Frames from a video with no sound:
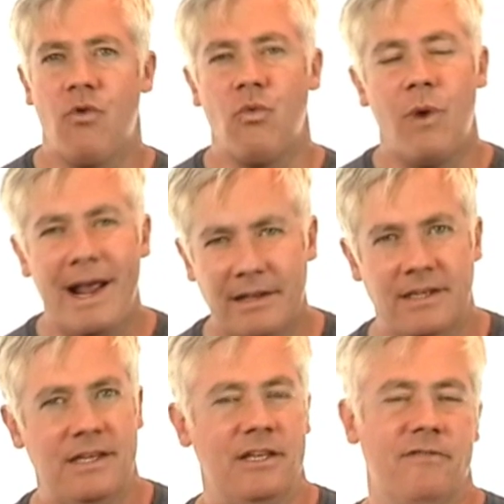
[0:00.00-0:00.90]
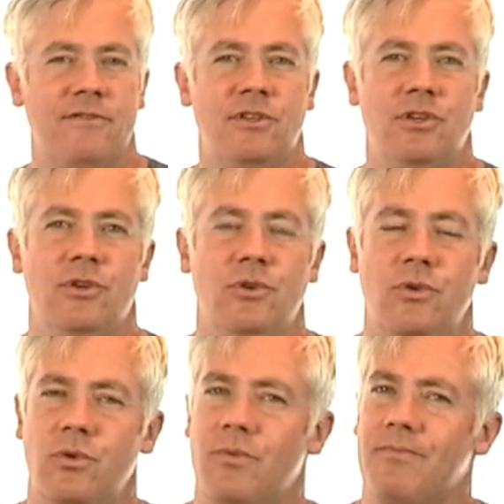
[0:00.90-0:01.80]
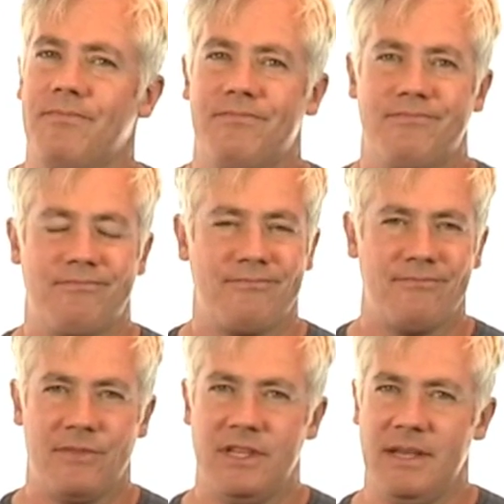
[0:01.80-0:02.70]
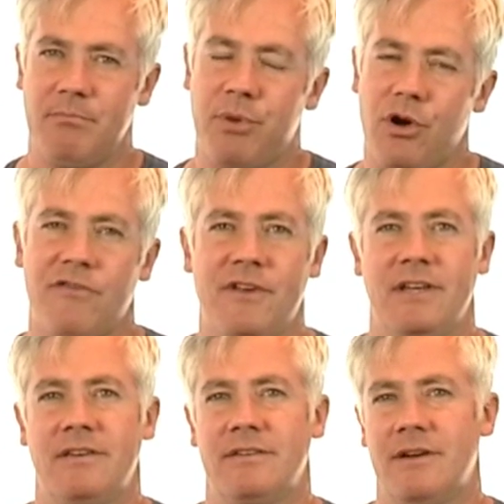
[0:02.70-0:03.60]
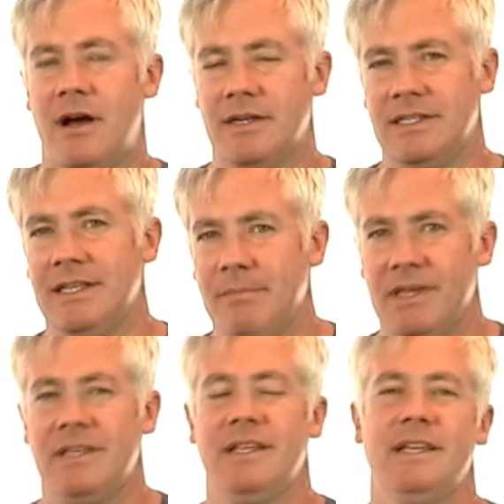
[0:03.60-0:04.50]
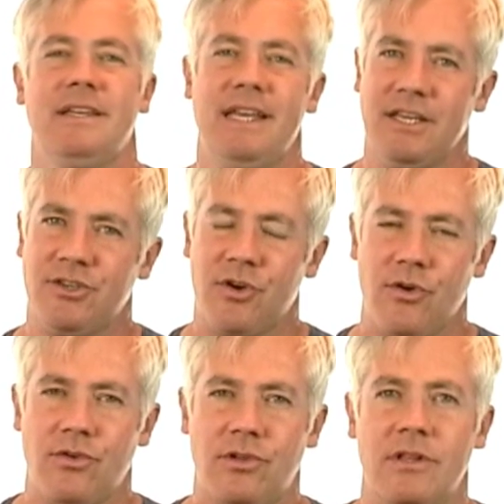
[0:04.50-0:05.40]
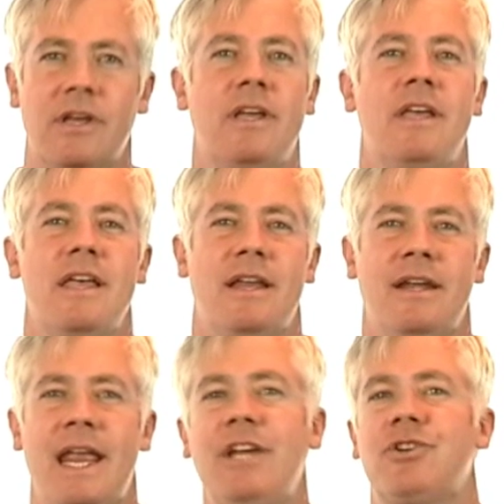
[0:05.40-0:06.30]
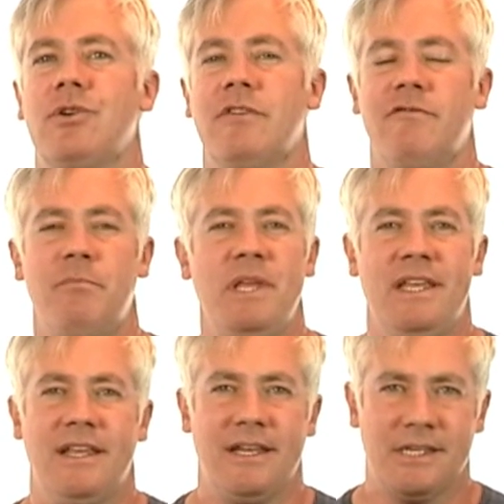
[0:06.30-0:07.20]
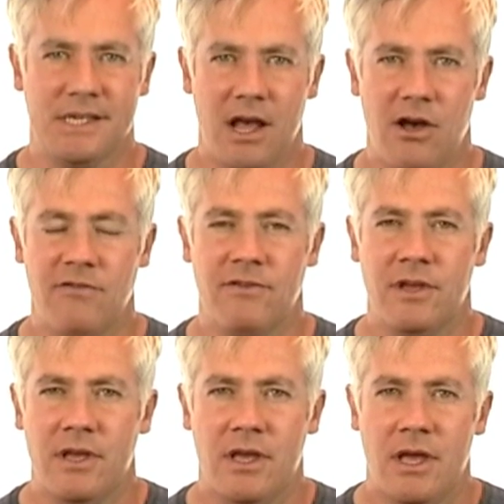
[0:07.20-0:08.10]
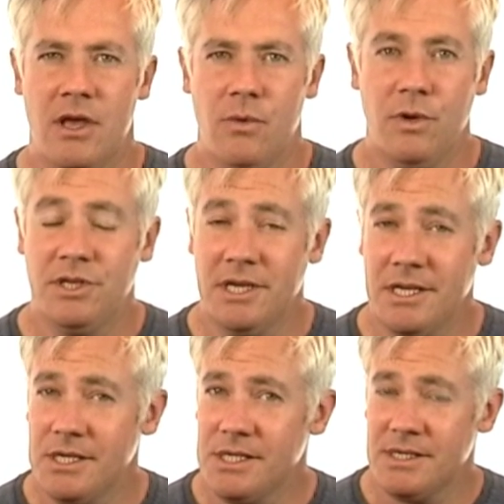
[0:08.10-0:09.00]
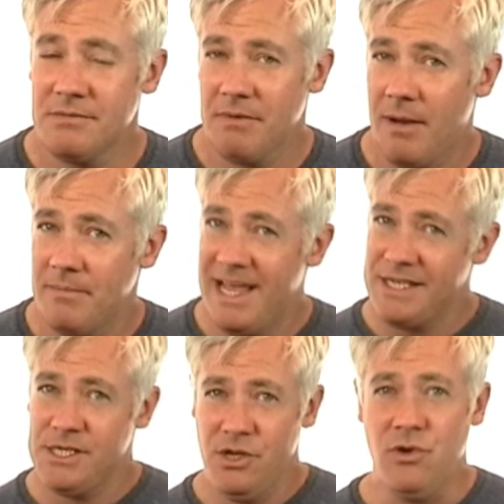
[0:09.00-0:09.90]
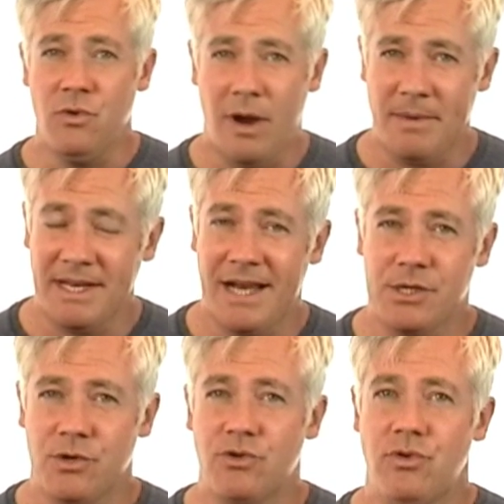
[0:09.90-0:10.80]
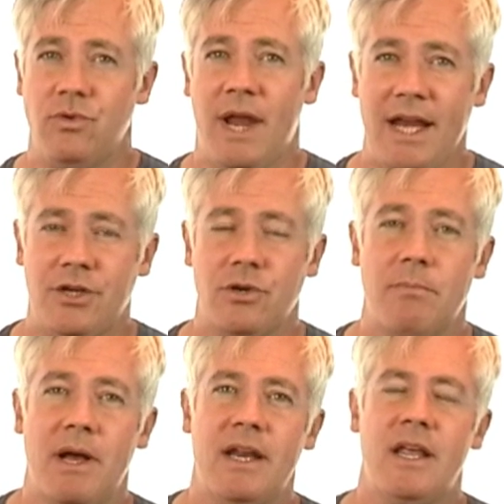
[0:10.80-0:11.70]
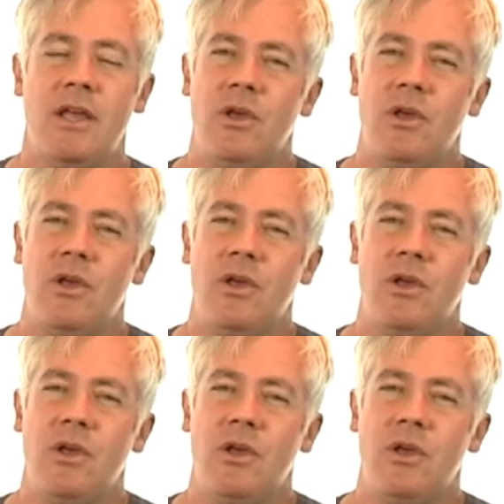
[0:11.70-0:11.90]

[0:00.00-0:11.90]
relative to the perfect, unlimited, eternal nature of being itself, which is, that's you, I mean, that's your true nature, but